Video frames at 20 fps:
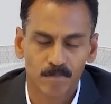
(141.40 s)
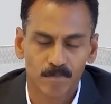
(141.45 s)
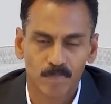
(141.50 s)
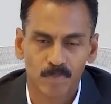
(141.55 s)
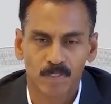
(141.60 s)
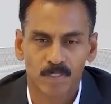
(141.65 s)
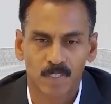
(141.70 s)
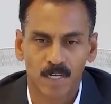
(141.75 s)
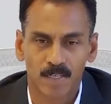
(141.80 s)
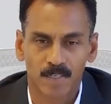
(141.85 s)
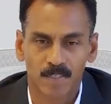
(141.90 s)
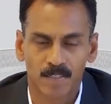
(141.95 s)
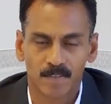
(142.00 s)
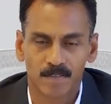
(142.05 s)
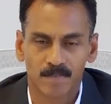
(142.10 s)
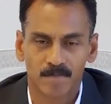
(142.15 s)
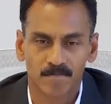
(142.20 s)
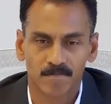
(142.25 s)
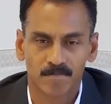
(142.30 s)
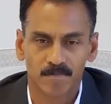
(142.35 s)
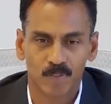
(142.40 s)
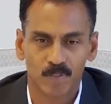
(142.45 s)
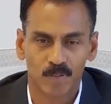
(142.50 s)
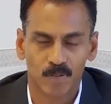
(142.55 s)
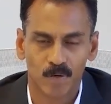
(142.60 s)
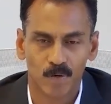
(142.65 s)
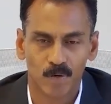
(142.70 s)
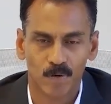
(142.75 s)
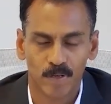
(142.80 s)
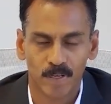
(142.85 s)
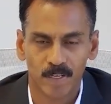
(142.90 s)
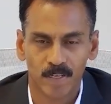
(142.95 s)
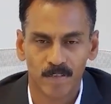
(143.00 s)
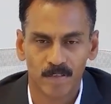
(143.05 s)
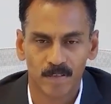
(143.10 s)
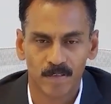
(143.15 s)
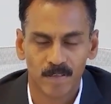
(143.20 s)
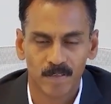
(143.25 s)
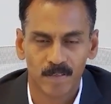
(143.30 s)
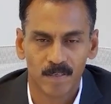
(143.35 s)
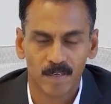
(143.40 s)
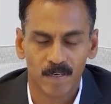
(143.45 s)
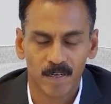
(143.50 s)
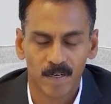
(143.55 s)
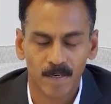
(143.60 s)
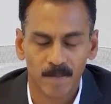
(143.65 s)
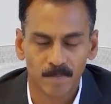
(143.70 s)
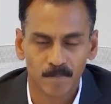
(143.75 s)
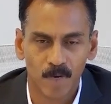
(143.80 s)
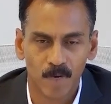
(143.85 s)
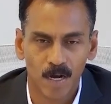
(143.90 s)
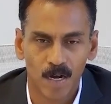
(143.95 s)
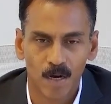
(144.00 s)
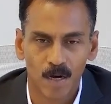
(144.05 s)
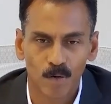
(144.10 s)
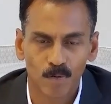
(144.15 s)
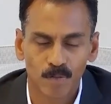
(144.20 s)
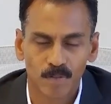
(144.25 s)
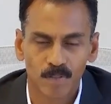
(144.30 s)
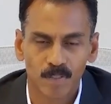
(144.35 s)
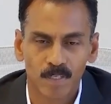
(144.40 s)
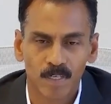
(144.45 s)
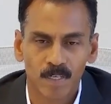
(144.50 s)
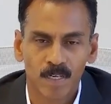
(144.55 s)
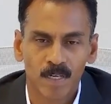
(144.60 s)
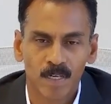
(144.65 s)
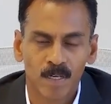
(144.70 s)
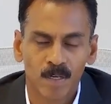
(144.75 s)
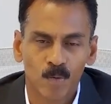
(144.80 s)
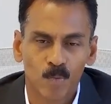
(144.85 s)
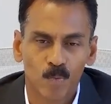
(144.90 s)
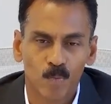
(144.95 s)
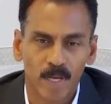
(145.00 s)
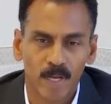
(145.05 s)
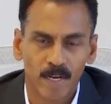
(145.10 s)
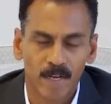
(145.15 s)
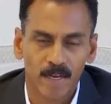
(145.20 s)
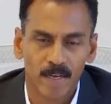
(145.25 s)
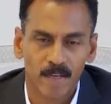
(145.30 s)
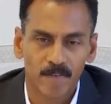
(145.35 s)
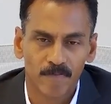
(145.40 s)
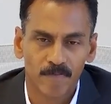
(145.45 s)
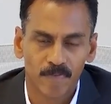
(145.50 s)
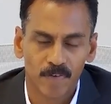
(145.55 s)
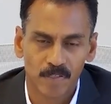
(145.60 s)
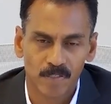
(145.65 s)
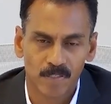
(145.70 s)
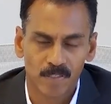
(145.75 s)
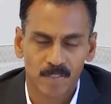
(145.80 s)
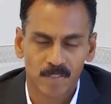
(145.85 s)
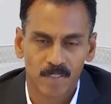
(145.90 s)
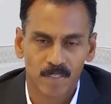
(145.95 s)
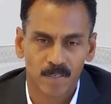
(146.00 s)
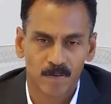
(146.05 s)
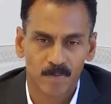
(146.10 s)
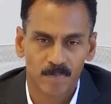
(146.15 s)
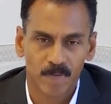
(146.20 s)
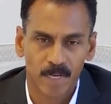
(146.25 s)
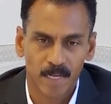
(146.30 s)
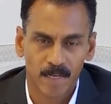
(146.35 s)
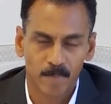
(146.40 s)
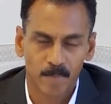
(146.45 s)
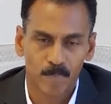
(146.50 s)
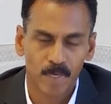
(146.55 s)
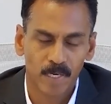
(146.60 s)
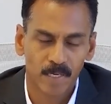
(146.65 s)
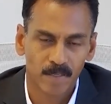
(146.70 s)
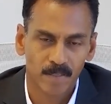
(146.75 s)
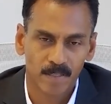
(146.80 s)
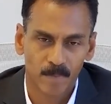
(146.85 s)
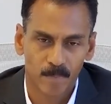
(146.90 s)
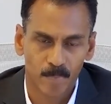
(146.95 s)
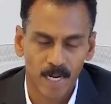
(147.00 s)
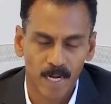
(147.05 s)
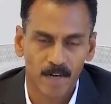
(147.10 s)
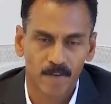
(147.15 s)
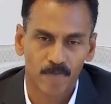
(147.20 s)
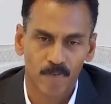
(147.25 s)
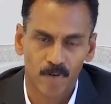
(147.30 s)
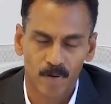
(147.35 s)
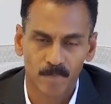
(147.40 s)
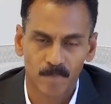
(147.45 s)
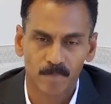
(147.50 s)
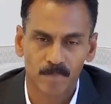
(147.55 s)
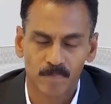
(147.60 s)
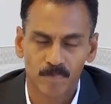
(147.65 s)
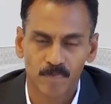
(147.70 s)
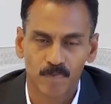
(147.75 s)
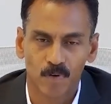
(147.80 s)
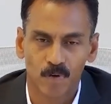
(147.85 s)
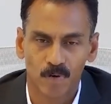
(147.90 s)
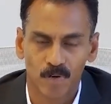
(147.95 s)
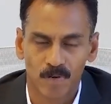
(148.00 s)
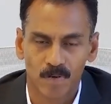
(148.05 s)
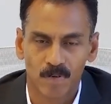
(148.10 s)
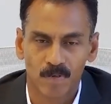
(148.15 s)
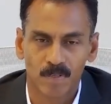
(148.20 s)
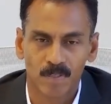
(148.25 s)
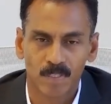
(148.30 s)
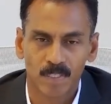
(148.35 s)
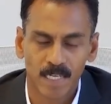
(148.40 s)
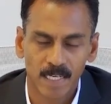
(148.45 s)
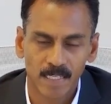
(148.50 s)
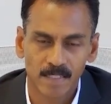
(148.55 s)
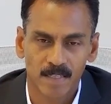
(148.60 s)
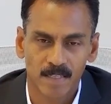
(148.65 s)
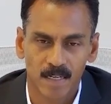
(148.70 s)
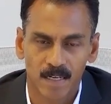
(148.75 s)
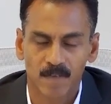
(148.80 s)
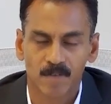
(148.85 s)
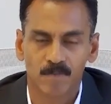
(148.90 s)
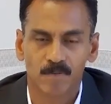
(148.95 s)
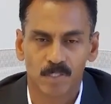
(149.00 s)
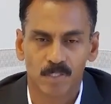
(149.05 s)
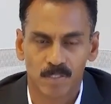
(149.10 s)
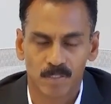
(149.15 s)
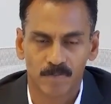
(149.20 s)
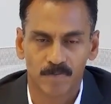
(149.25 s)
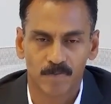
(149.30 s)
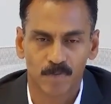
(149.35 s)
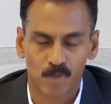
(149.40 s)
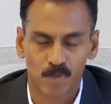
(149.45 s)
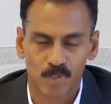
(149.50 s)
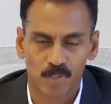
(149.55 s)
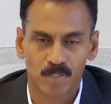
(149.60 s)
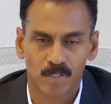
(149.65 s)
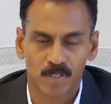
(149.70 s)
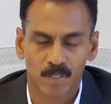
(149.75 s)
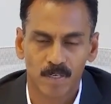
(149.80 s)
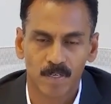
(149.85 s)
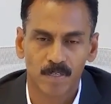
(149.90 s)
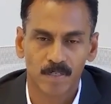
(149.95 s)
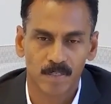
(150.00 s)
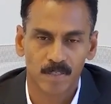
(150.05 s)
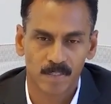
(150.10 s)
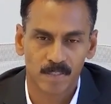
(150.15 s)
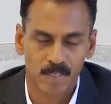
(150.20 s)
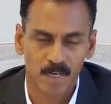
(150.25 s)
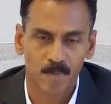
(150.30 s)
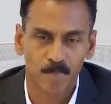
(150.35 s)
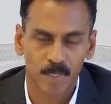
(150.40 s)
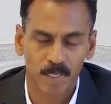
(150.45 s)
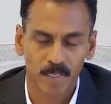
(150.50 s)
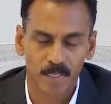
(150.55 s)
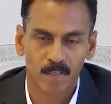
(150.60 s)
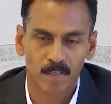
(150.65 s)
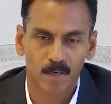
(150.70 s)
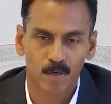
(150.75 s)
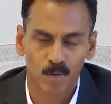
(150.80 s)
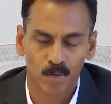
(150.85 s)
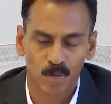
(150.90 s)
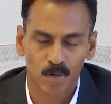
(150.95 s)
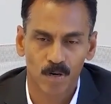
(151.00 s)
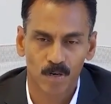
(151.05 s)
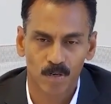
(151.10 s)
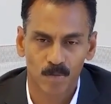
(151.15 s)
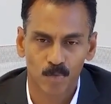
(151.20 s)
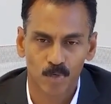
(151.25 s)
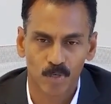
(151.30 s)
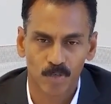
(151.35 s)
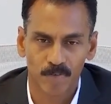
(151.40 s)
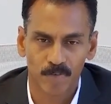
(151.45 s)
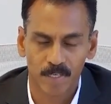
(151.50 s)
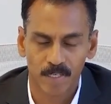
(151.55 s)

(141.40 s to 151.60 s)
started growing out when I built the platform for Tesla, which is, of course, disrupting the whole automotive